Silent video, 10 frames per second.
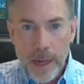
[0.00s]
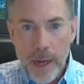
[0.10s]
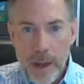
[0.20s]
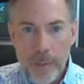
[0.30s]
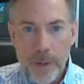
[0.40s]

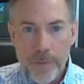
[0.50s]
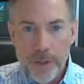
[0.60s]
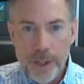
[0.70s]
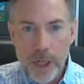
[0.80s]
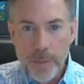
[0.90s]
a bit of
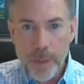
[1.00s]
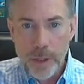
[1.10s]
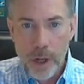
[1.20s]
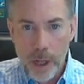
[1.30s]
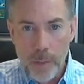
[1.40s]
a
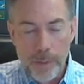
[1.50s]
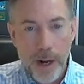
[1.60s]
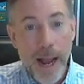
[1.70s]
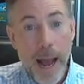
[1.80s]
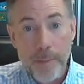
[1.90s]
judgment call.
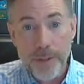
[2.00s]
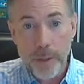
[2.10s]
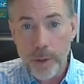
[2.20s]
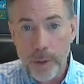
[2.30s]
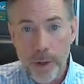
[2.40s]
Perhaps
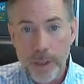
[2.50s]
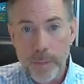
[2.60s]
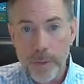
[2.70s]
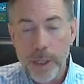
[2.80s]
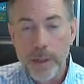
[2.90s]
they were going
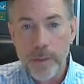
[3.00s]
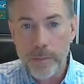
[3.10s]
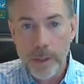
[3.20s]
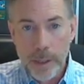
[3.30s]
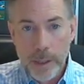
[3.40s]
to breed
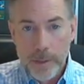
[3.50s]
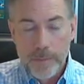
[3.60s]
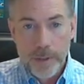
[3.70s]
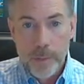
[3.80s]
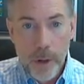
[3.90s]
them
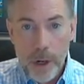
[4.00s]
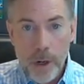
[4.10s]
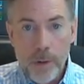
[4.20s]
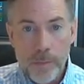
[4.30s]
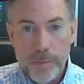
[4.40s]

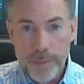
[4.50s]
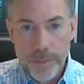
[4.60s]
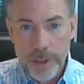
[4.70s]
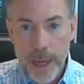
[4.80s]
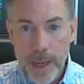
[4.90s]
tomorrow,
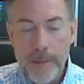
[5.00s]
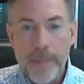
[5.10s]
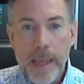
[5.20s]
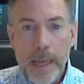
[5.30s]
say.